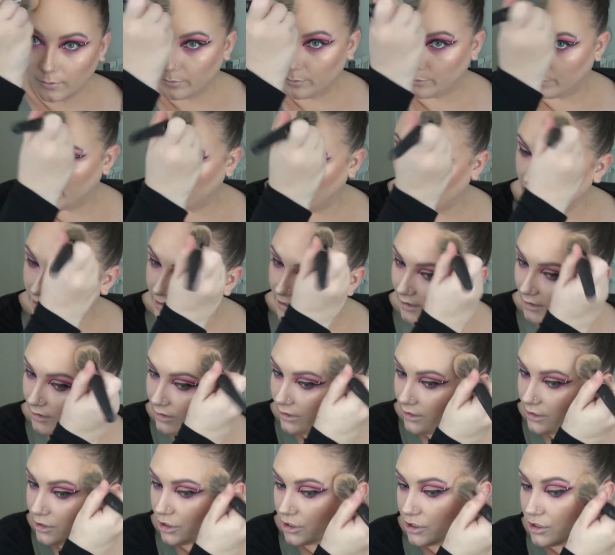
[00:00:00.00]
basically
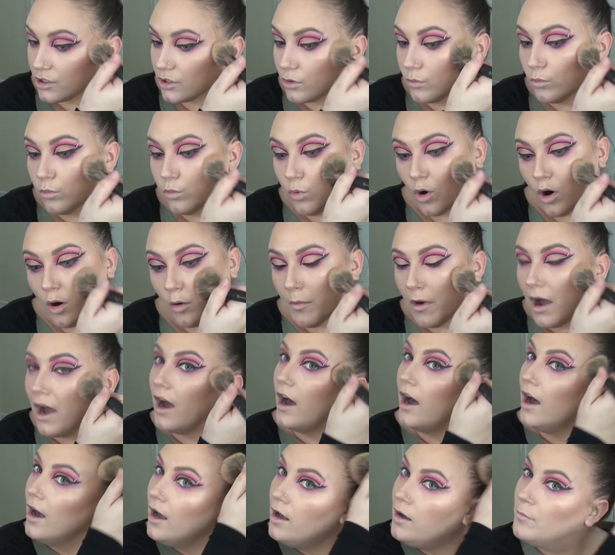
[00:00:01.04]
just to warm
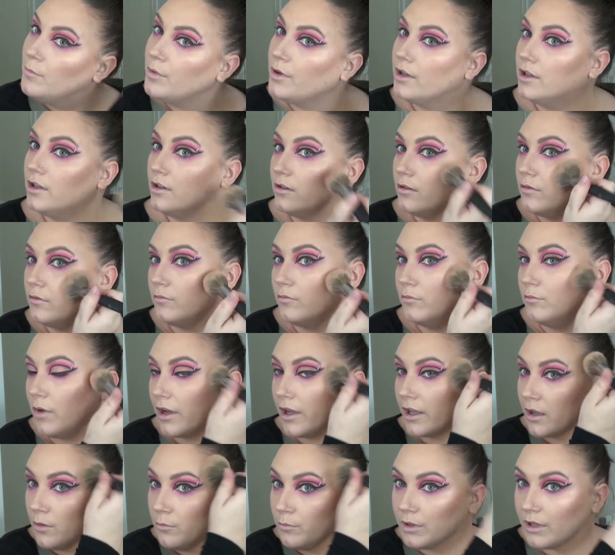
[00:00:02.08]
up my
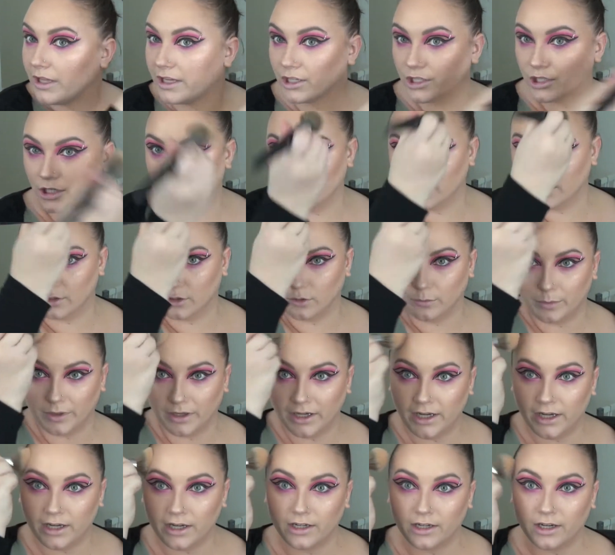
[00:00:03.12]
complexion a little
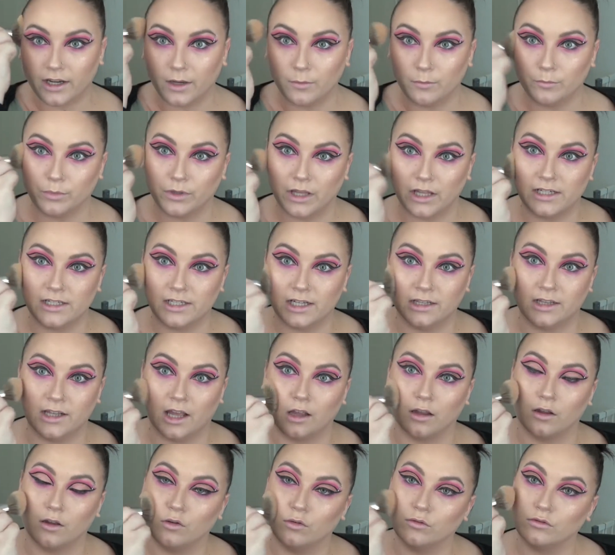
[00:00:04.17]
bit and blend in
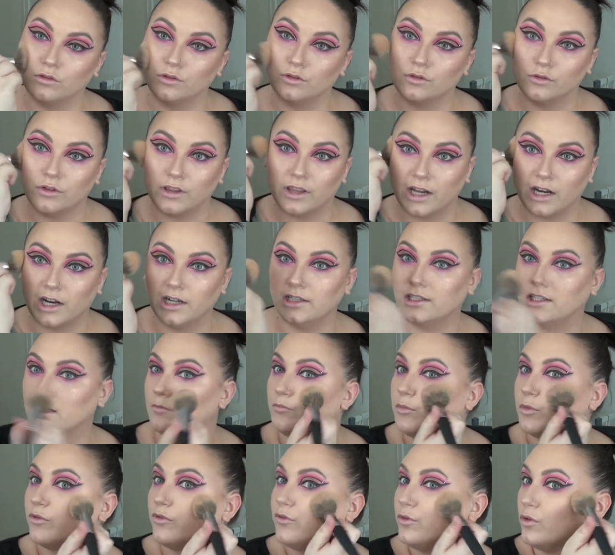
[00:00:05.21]
that contour that I did
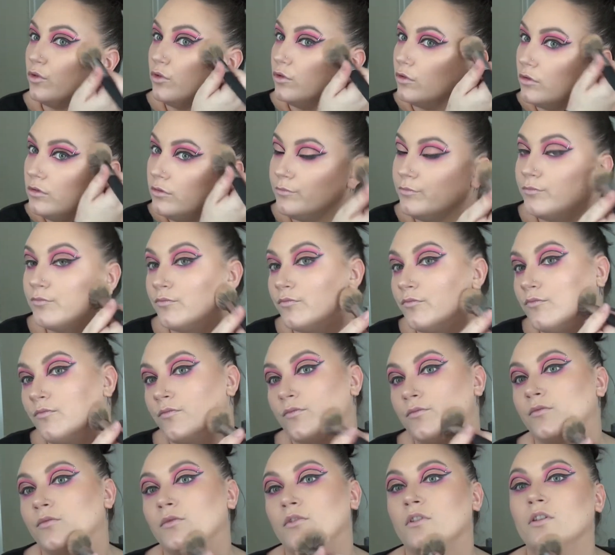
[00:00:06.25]
before,
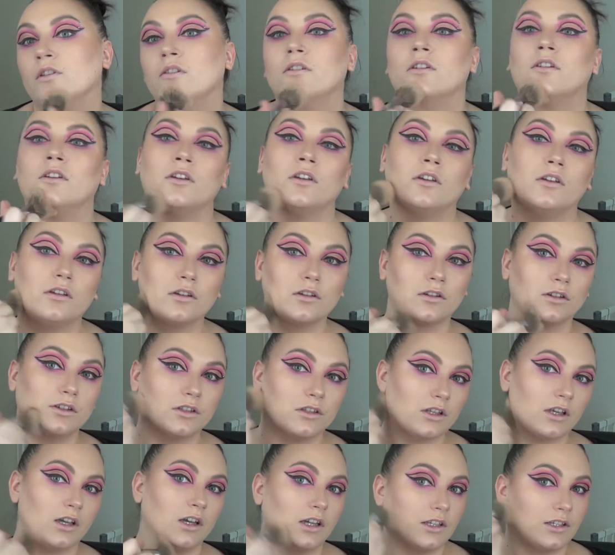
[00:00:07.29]
because
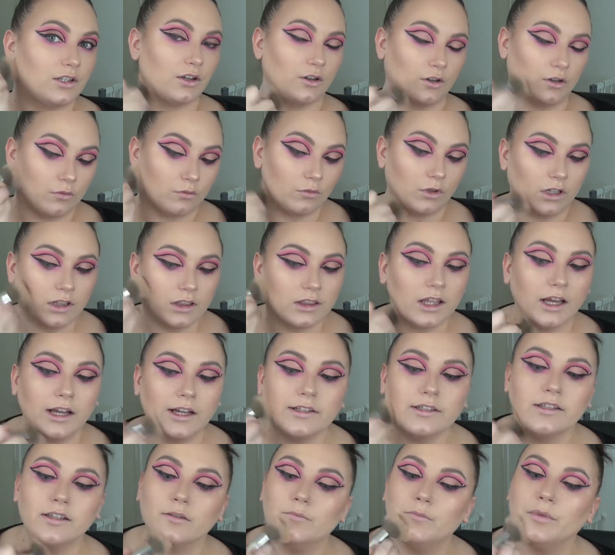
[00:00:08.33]
I don't want that
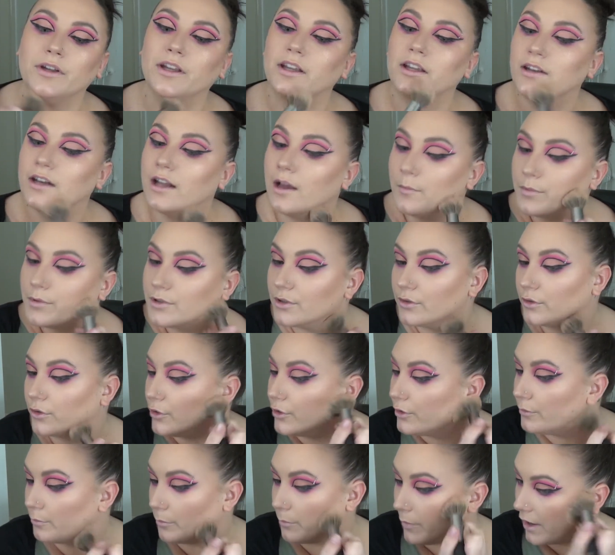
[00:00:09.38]
to be an
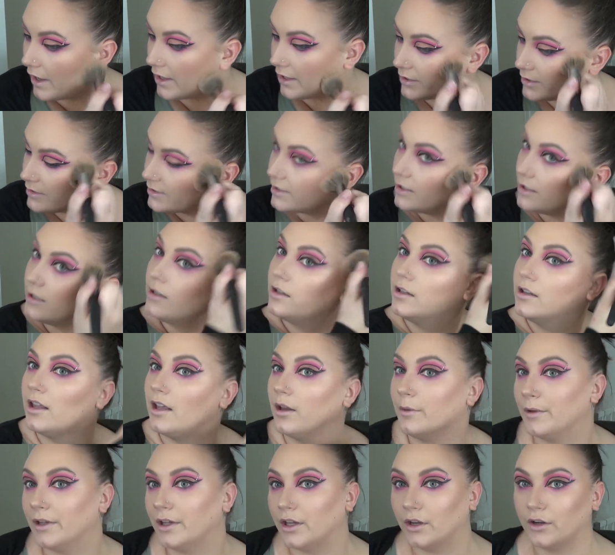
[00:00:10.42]
absolute mess. There
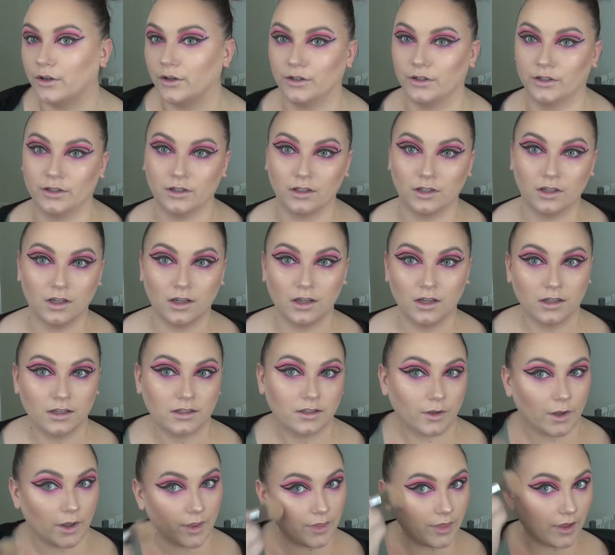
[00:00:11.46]
we go.
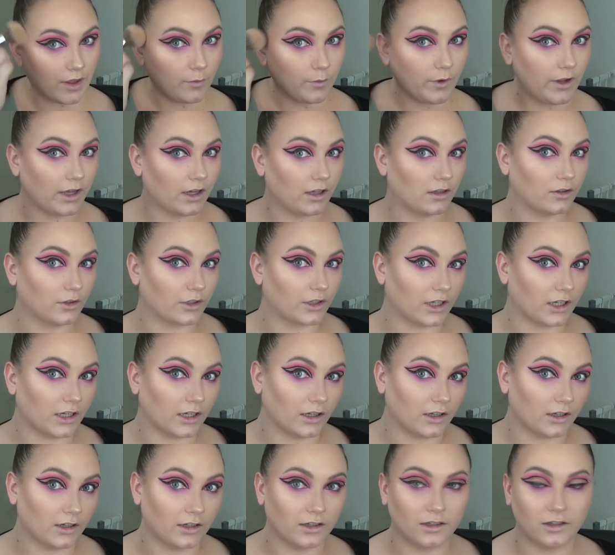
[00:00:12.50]
So I think we are looking